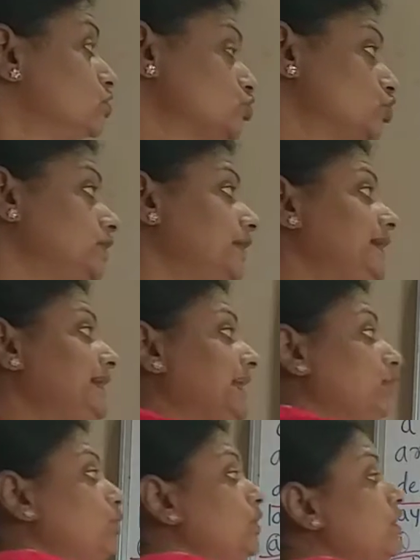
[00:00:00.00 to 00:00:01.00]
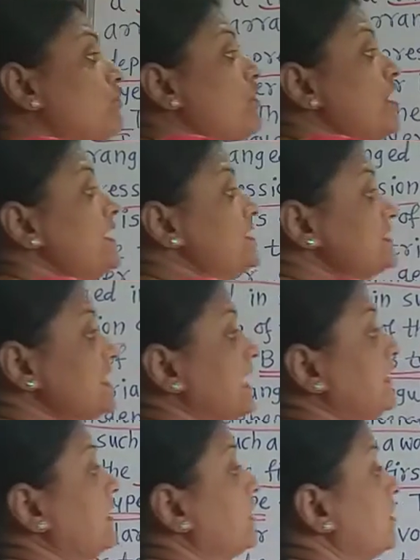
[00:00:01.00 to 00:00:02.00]
So the triangular voids
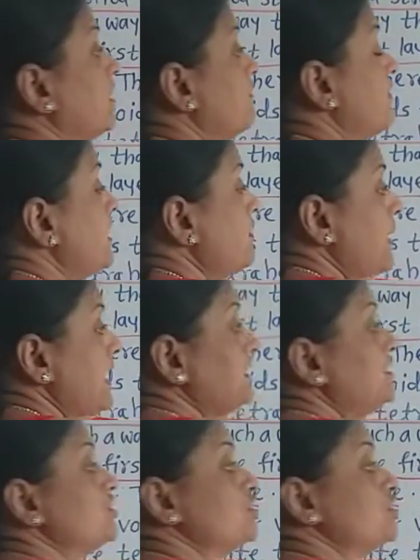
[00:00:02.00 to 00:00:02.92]
that are covered by the